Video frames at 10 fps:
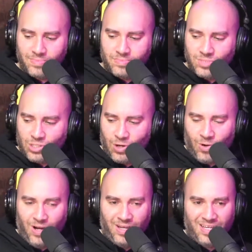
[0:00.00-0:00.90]
So,
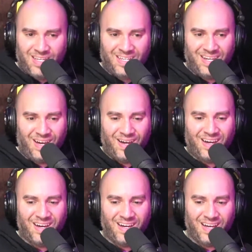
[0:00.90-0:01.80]

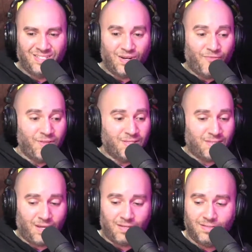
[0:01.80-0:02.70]
I started feeling
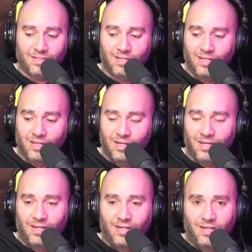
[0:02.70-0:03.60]
sick.
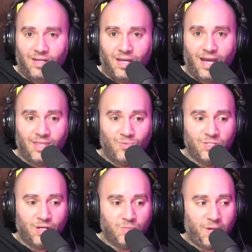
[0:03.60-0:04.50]
I got the
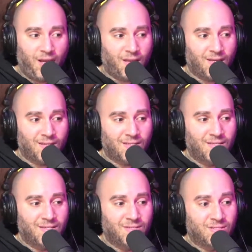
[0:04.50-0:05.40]
results back,
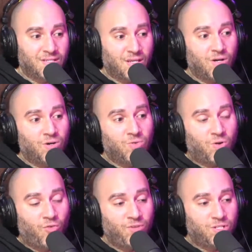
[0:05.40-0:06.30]
and it says, oh,
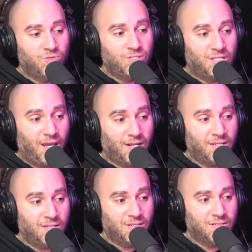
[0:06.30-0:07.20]
COVID-2
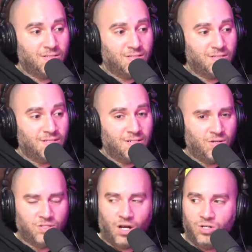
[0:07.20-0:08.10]
detected. Or
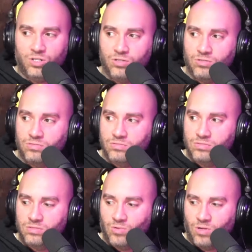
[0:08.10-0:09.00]
SARS-2
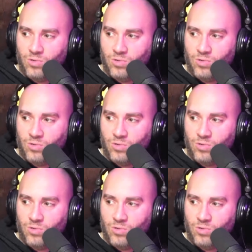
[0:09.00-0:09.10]
is what it was.